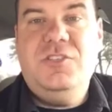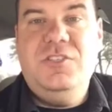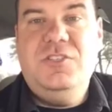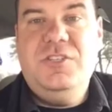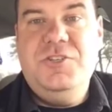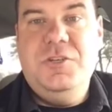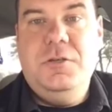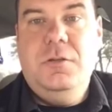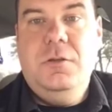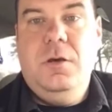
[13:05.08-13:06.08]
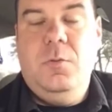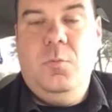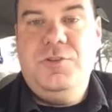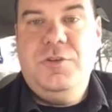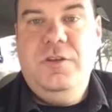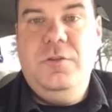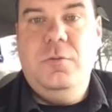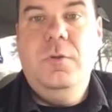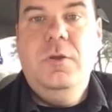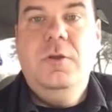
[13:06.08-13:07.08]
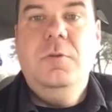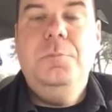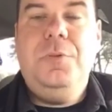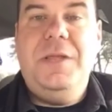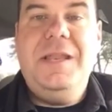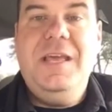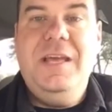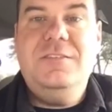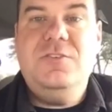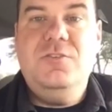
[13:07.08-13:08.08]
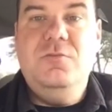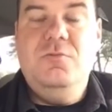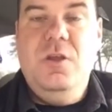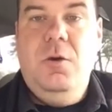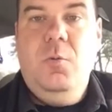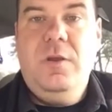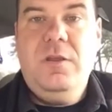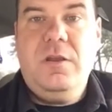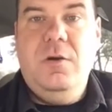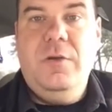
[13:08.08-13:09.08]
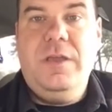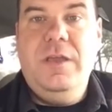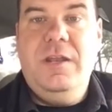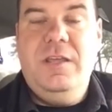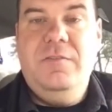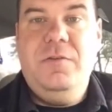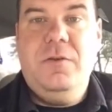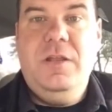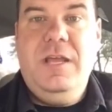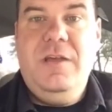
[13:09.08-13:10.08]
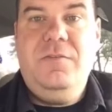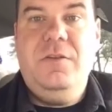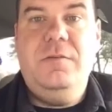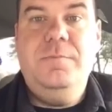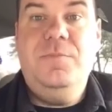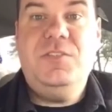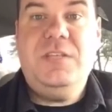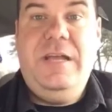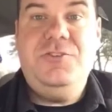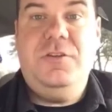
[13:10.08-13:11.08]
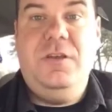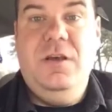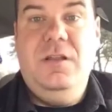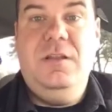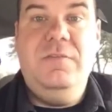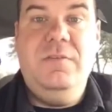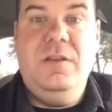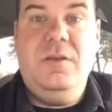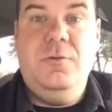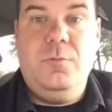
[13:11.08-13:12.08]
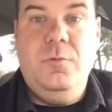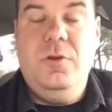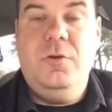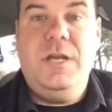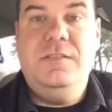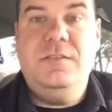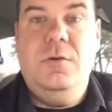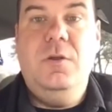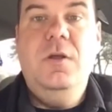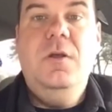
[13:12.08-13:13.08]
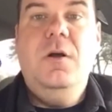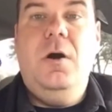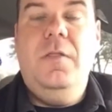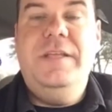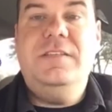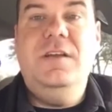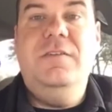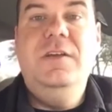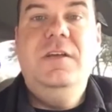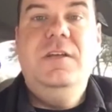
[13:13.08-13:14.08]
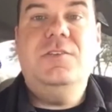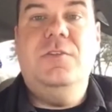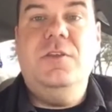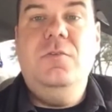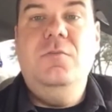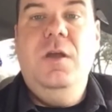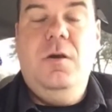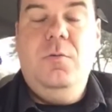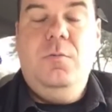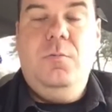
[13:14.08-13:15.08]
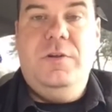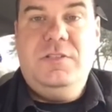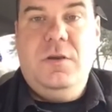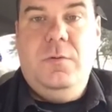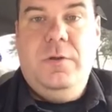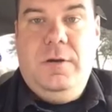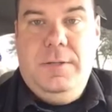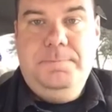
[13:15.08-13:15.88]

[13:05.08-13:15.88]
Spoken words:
decision on what you're going to do. Plan ahead so you know where you're going, and if you're going to have to stash your gun, leave it, go through a no-gun zone, all that stuff, so that you know what's going on.